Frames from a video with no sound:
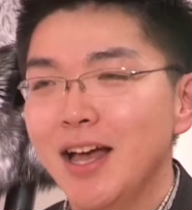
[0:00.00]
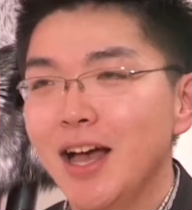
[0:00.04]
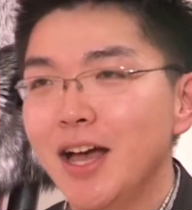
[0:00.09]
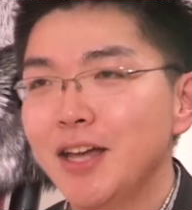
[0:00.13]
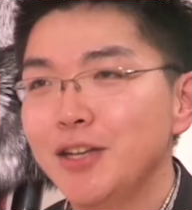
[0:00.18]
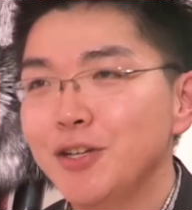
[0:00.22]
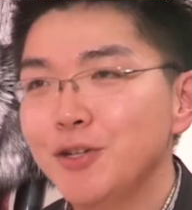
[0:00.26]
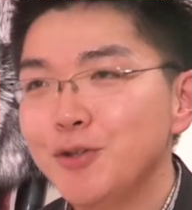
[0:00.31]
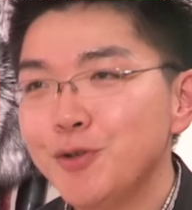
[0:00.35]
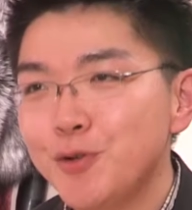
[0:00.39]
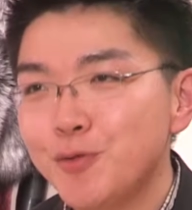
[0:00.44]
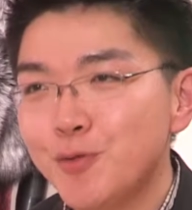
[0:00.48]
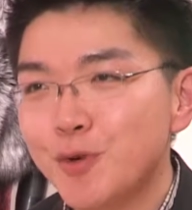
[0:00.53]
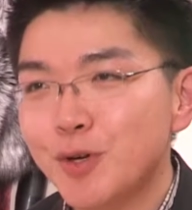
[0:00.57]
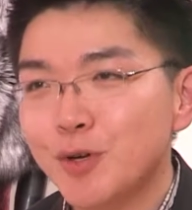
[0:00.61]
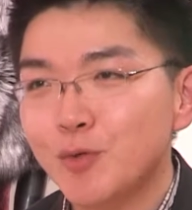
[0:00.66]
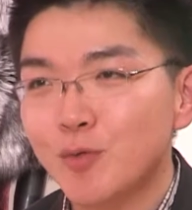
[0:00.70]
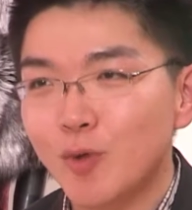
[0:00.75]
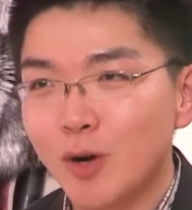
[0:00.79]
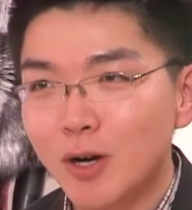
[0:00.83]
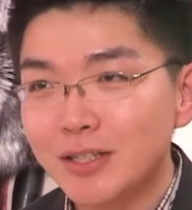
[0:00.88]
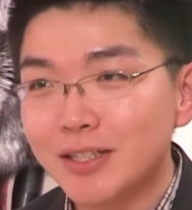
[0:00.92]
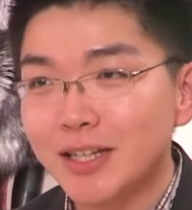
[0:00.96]
I know you were
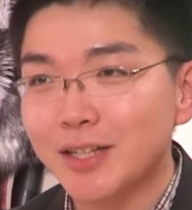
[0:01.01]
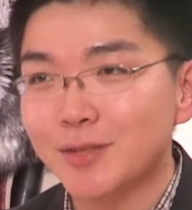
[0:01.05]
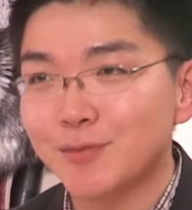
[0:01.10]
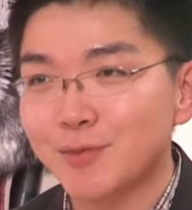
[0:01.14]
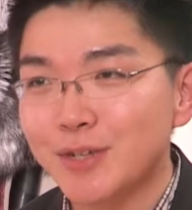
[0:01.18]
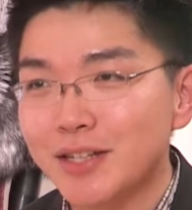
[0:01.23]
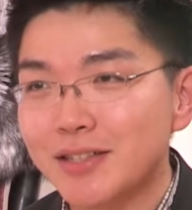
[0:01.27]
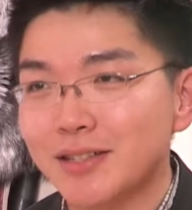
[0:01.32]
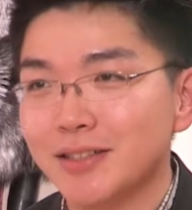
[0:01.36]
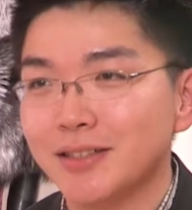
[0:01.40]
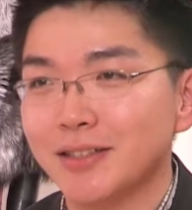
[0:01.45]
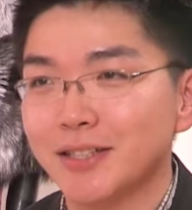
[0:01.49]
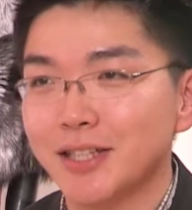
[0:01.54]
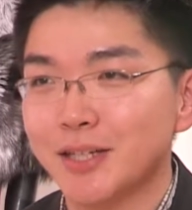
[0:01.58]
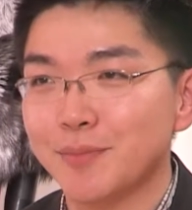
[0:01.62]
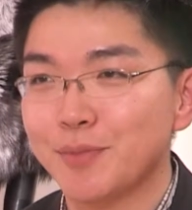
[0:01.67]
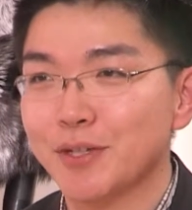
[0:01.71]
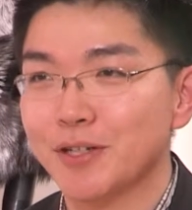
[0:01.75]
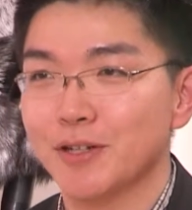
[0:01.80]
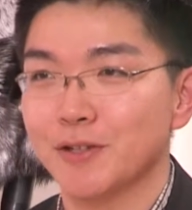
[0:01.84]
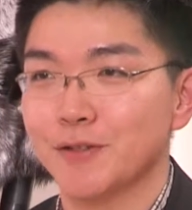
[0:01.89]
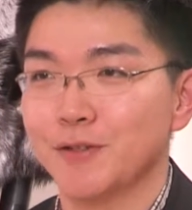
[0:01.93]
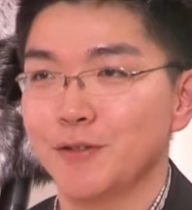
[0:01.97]
awarded recently
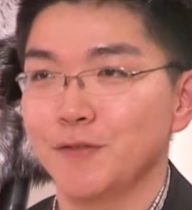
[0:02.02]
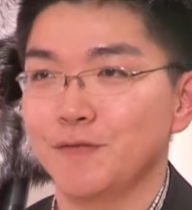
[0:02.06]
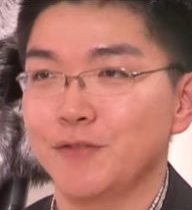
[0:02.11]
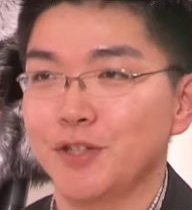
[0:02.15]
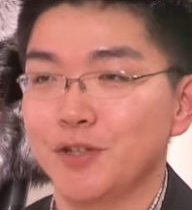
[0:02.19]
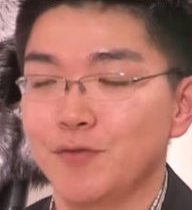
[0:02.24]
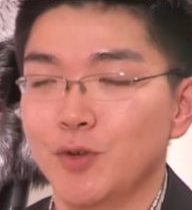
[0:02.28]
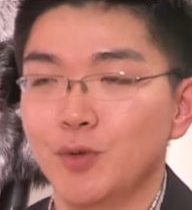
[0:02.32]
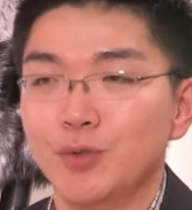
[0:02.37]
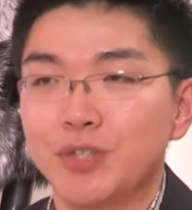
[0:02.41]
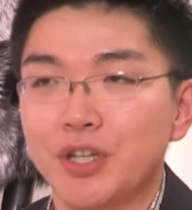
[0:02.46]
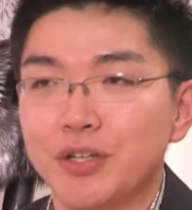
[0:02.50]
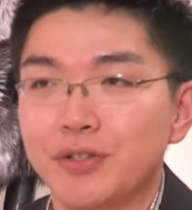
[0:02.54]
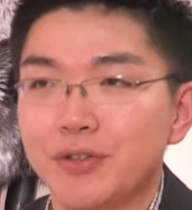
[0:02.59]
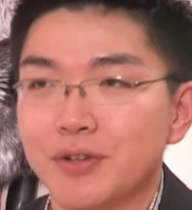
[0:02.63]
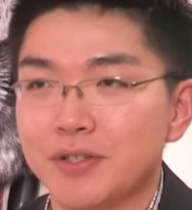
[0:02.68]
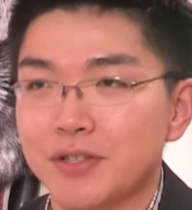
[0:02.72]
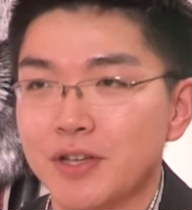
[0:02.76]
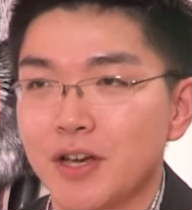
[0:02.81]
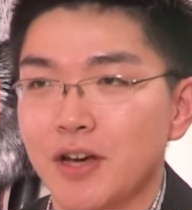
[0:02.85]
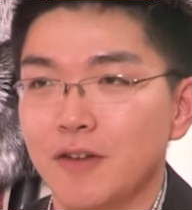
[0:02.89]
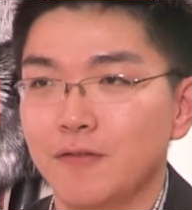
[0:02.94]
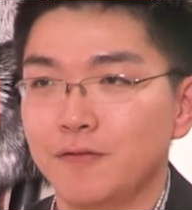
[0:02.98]
because you've devoted
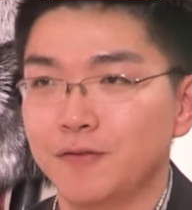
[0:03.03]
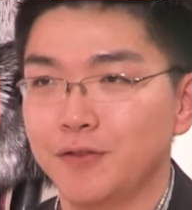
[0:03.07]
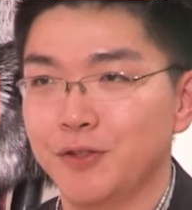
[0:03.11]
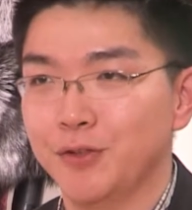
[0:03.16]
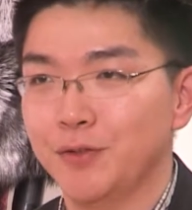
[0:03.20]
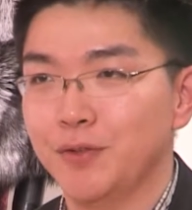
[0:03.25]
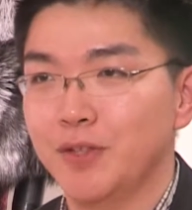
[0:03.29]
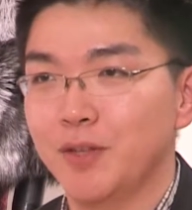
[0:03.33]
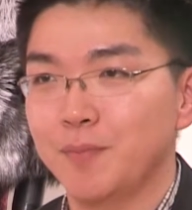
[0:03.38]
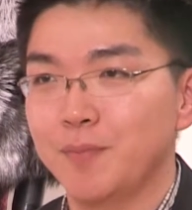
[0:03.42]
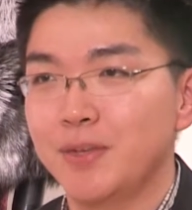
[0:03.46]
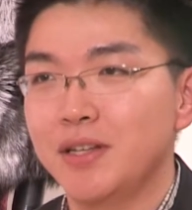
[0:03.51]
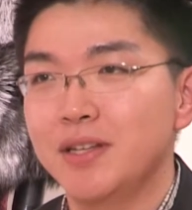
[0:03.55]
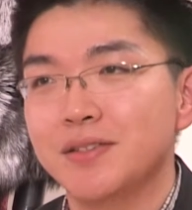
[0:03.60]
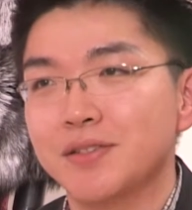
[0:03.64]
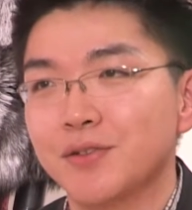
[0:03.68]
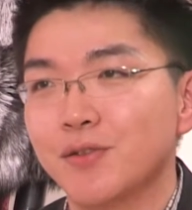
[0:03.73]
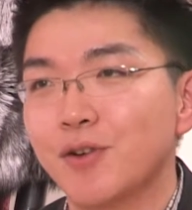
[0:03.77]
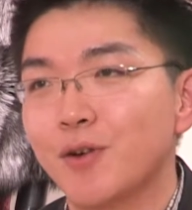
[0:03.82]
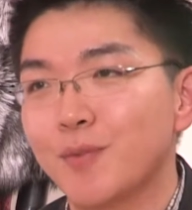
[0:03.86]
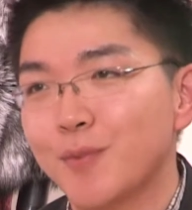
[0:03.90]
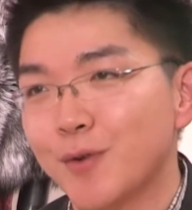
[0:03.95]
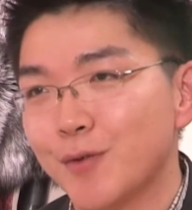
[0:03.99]
yourself to the business
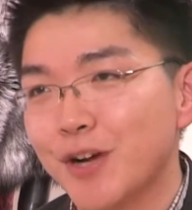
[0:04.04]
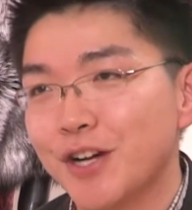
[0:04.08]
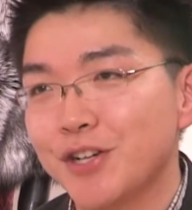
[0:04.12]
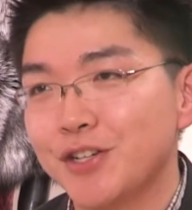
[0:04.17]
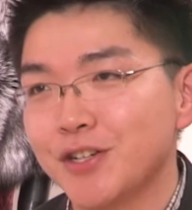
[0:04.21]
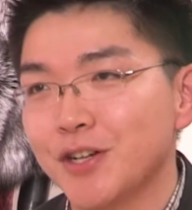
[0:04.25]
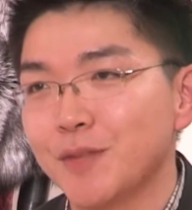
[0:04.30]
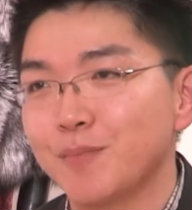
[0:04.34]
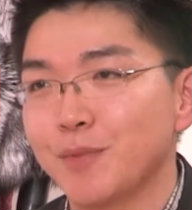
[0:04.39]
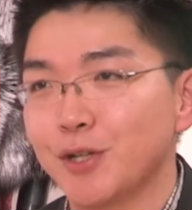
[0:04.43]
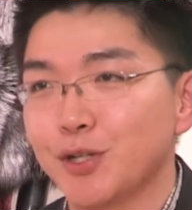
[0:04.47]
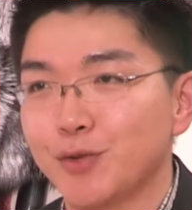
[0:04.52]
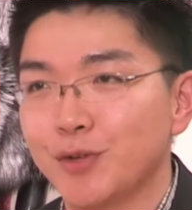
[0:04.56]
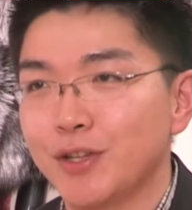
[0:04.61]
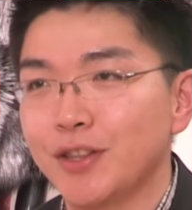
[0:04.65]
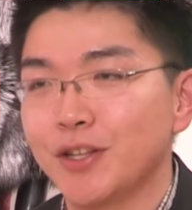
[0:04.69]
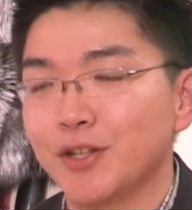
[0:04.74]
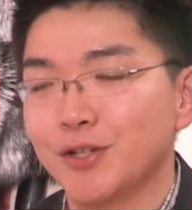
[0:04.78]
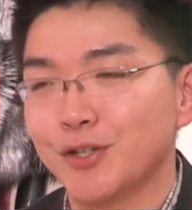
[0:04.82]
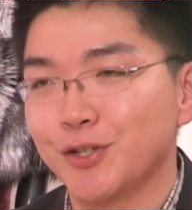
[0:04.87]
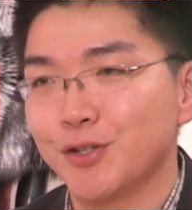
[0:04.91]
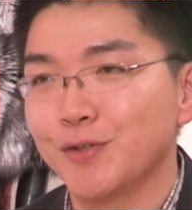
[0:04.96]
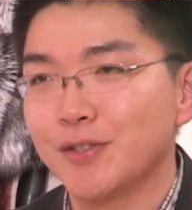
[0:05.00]
cooperation between
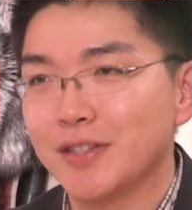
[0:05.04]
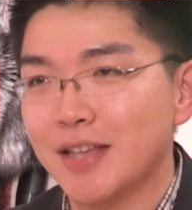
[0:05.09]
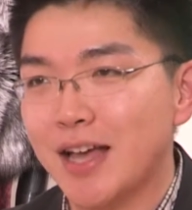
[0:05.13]
the two